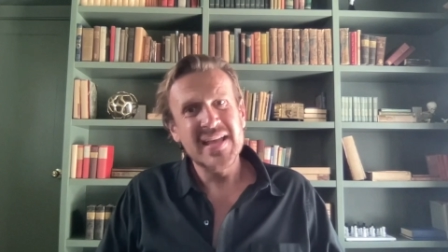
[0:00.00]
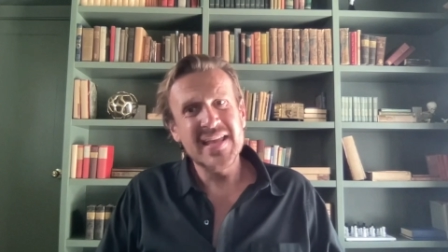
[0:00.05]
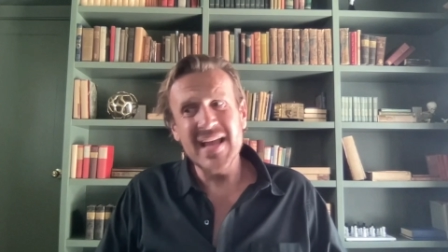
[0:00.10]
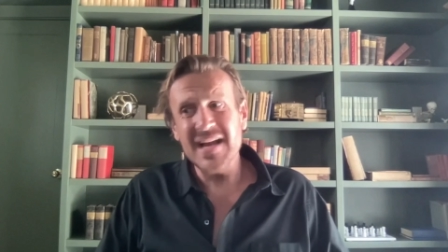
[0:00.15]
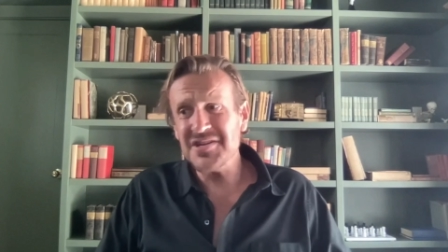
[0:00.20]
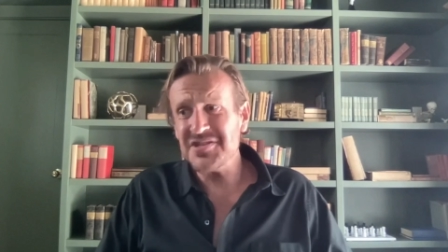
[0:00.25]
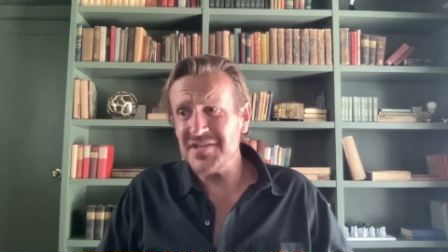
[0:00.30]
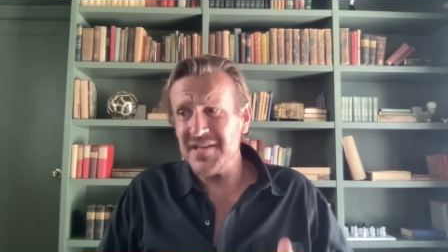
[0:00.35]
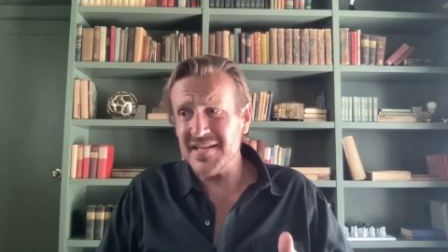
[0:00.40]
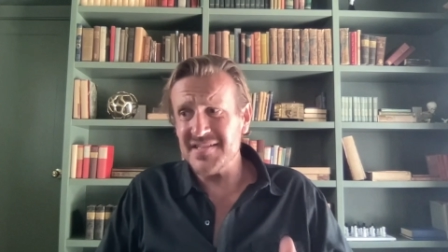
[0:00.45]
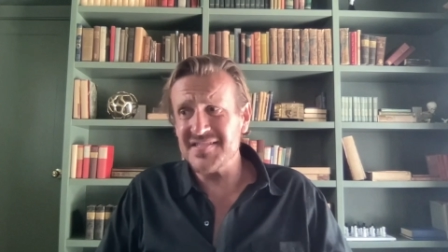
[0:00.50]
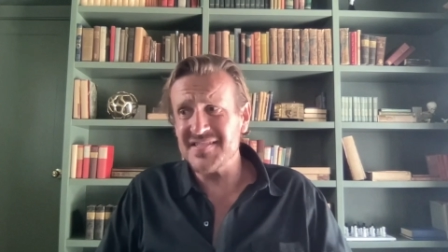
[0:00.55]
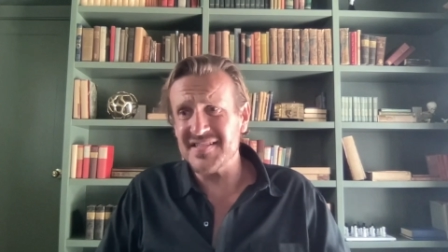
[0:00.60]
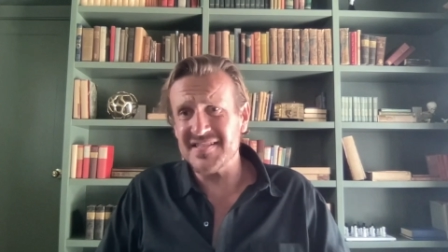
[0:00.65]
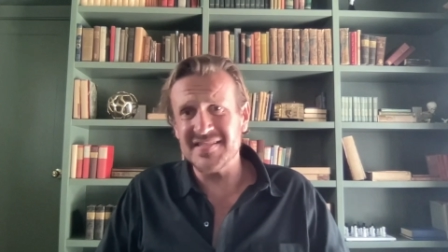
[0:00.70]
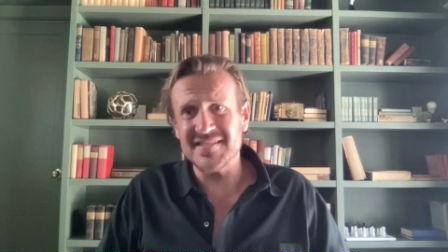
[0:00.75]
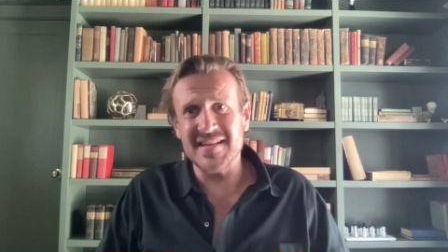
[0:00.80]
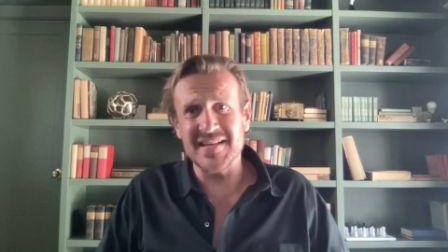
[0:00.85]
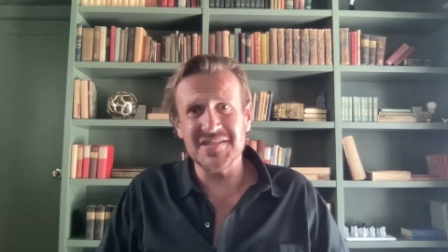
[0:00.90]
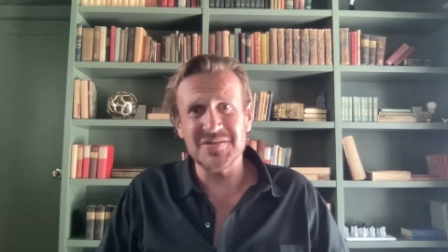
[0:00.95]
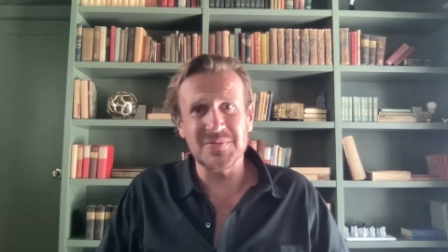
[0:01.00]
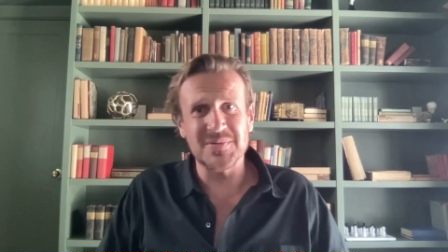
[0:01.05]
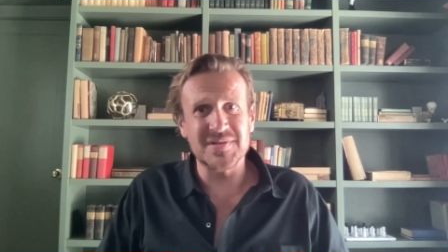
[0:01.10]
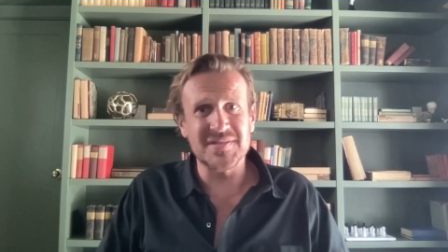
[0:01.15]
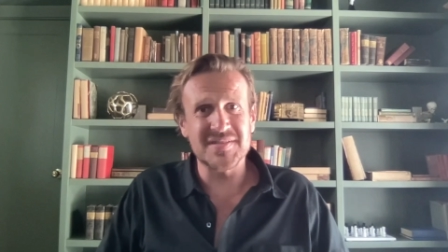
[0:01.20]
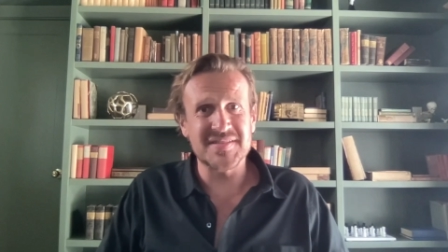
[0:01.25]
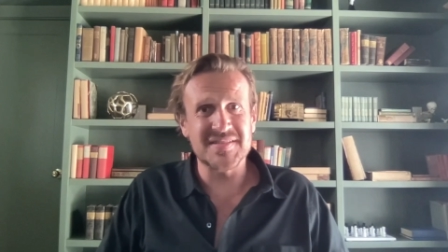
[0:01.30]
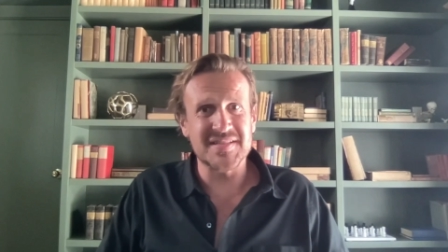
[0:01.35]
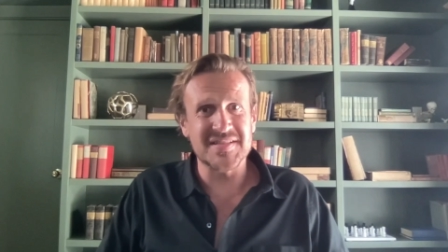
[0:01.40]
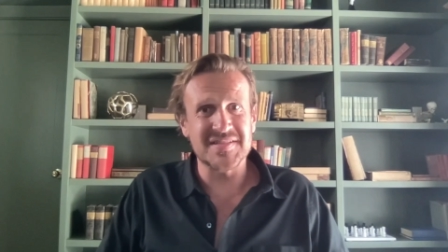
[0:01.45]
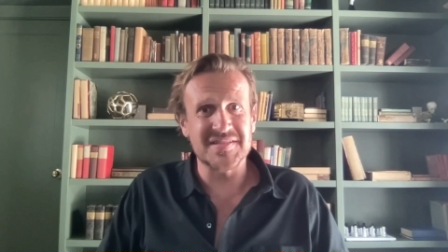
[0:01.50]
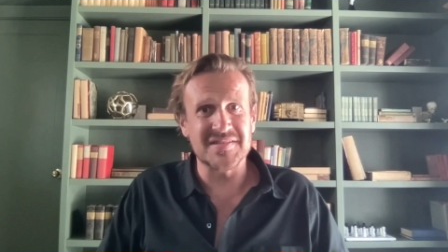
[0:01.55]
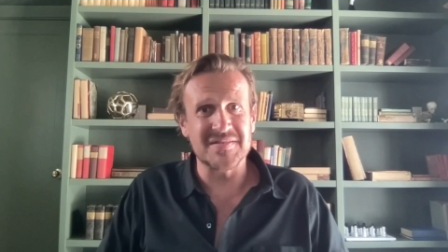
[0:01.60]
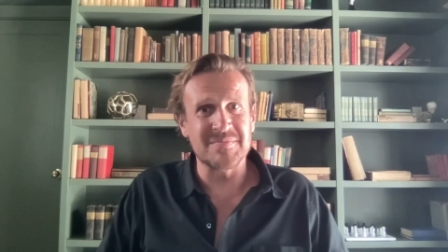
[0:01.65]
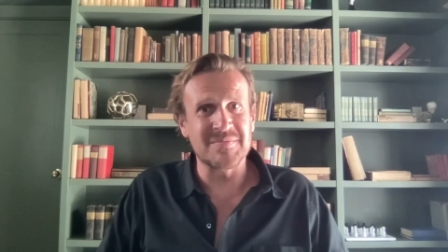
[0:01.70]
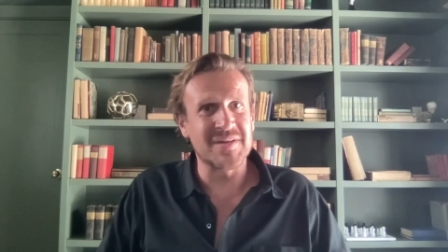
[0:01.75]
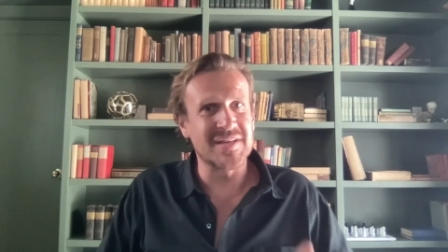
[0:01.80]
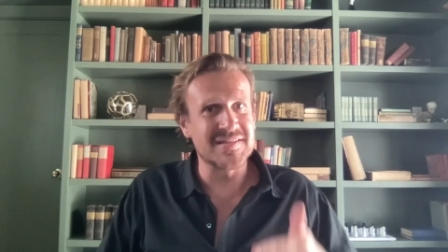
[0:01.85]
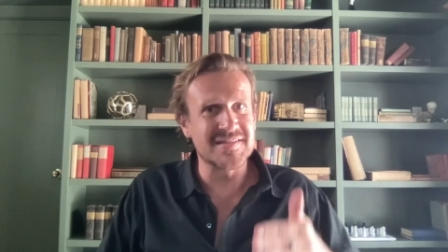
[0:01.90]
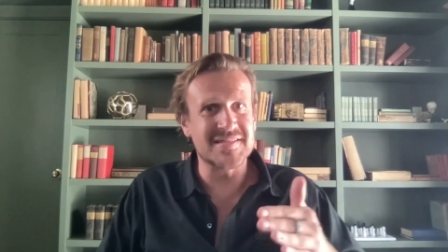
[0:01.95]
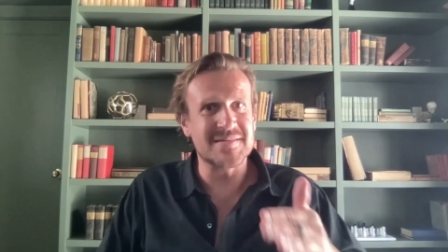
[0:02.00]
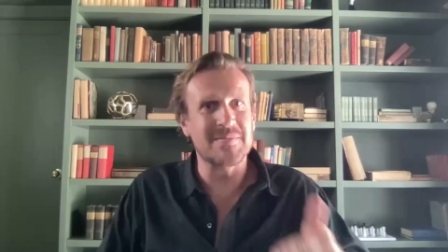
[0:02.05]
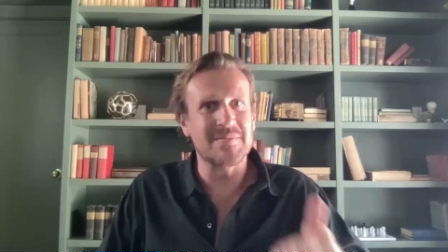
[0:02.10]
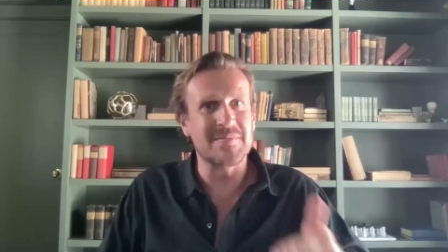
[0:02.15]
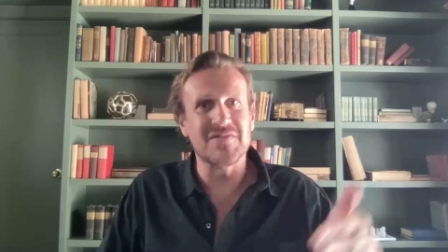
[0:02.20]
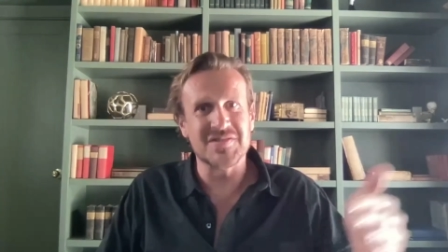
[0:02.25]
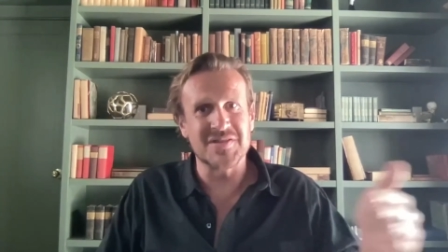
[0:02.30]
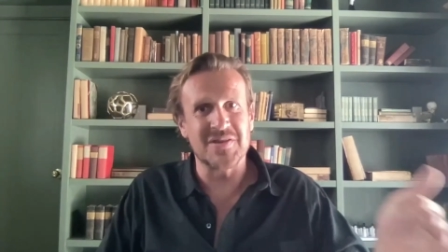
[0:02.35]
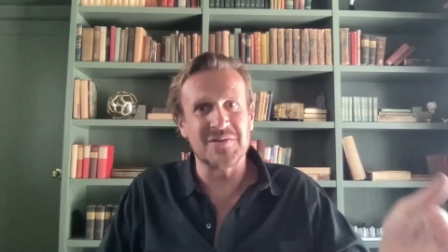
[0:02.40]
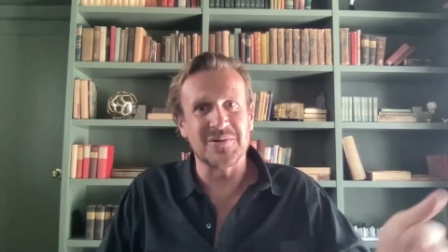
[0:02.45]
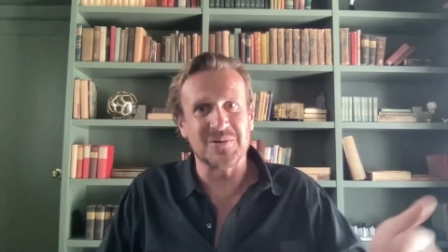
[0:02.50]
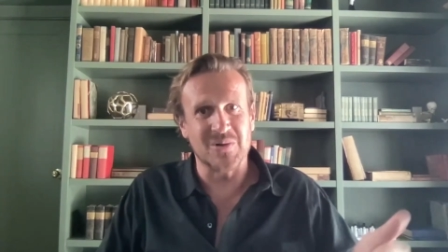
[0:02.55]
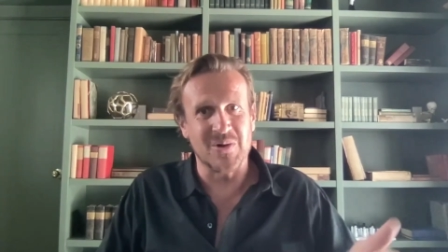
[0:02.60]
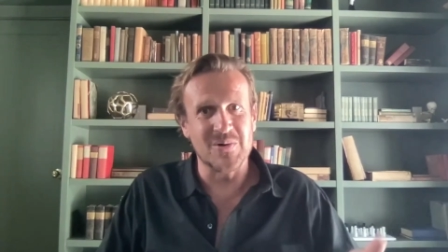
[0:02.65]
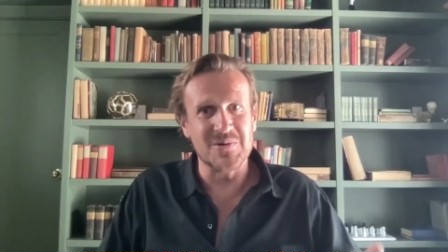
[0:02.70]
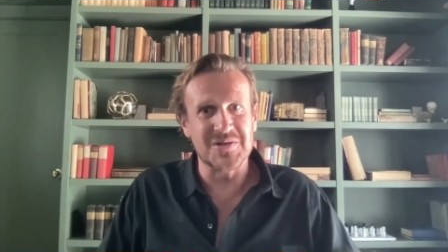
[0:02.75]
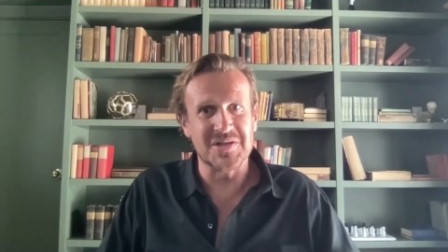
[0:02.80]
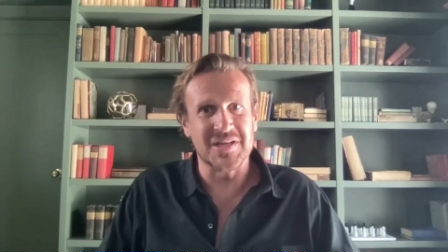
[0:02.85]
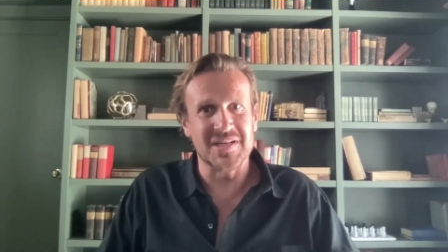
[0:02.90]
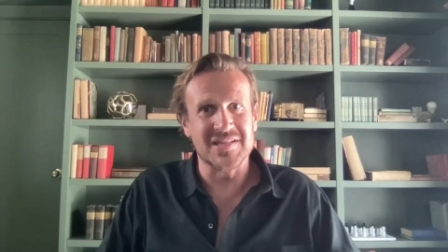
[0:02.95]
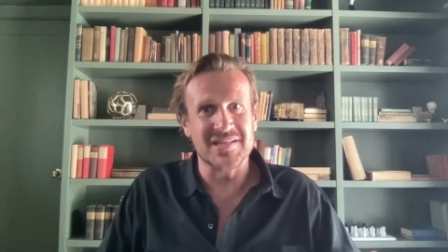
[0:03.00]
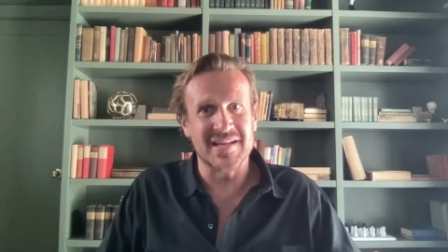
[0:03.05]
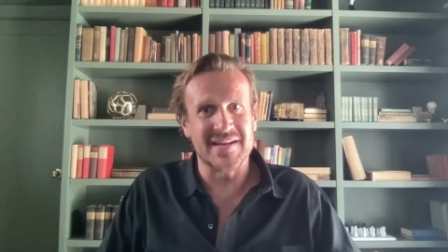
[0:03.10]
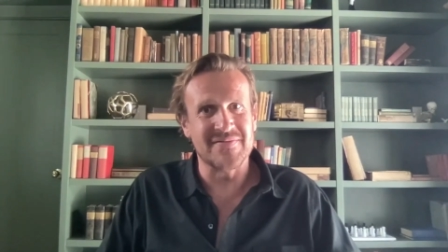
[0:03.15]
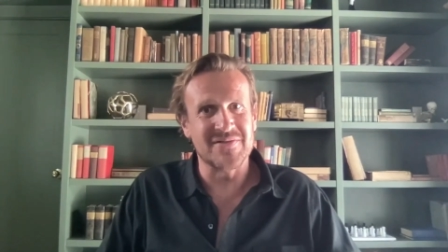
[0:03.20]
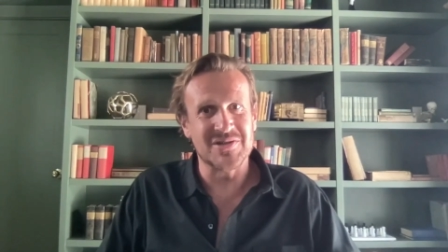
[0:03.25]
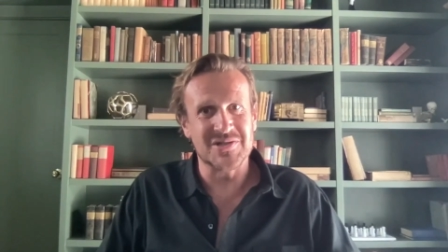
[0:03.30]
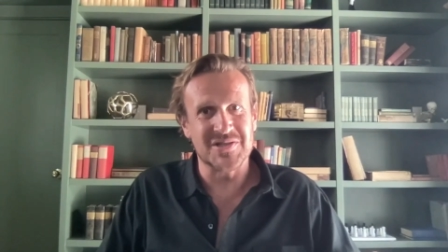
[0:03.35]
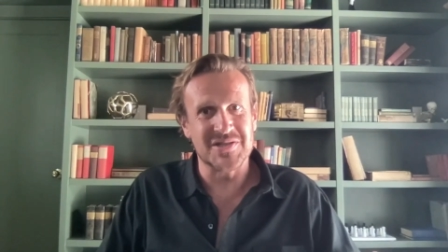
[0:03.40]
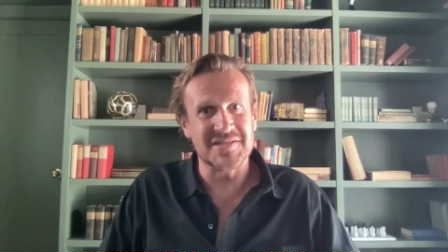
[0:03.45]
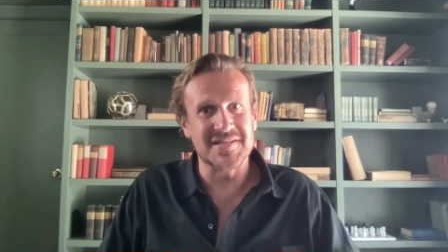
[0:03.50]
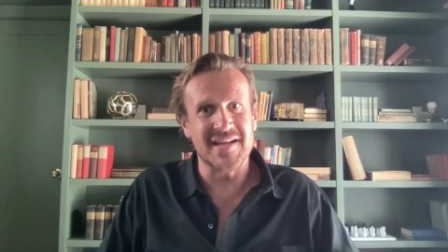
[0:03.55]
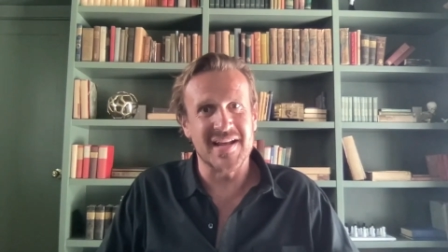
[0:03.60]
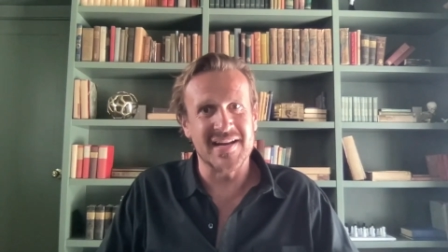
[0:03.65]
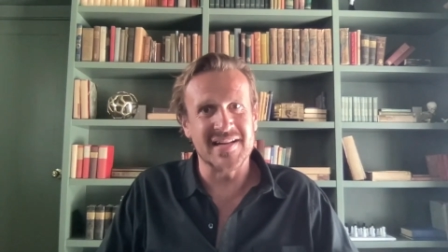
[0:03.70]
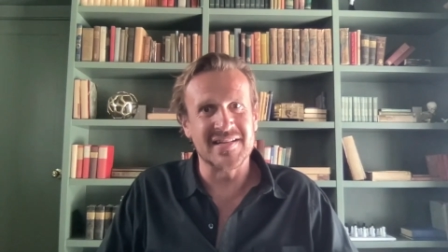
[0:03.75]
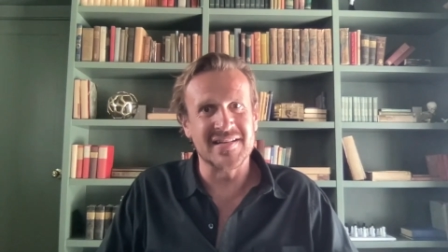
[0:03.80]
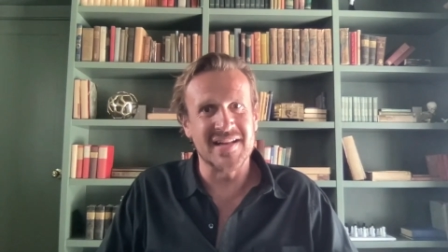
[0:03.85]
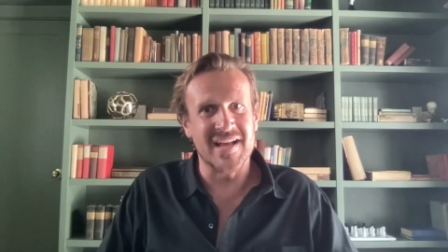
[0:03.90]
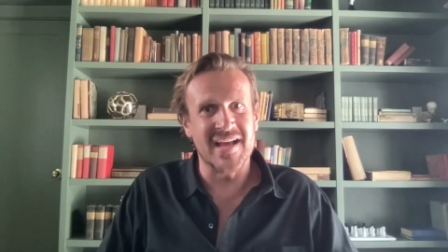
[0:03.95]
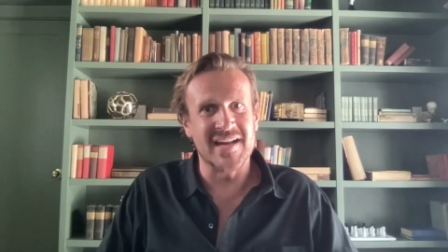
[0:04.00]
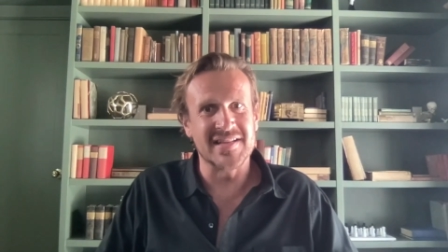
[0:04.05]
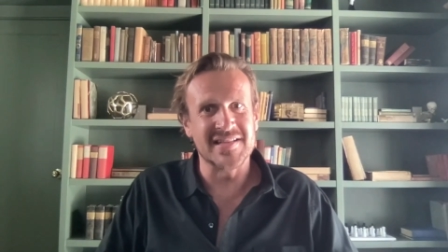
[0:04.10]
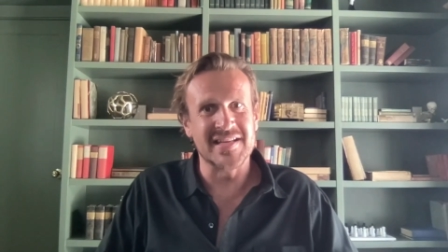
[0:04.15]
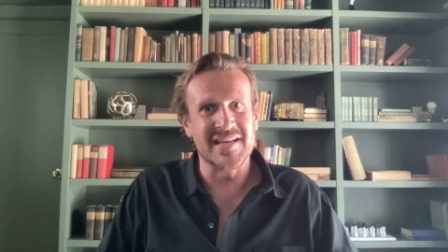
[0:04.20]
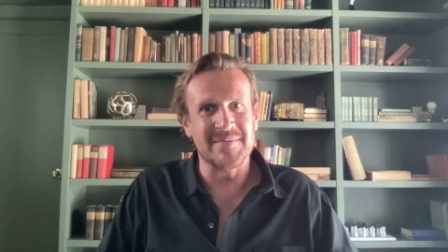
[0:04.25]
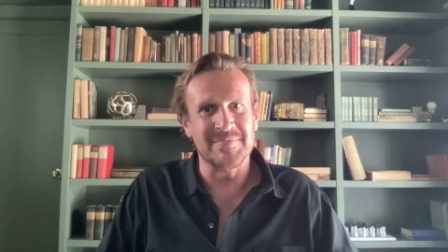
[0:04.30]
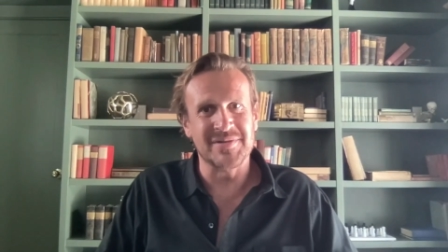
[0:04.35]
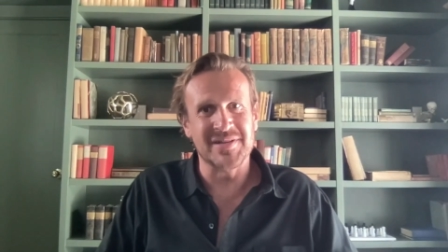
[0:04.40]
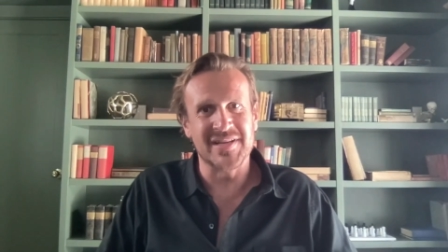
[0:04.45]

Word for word: He actually had success with the system in some of his other coaching endeavors, yeah. just not, not, in the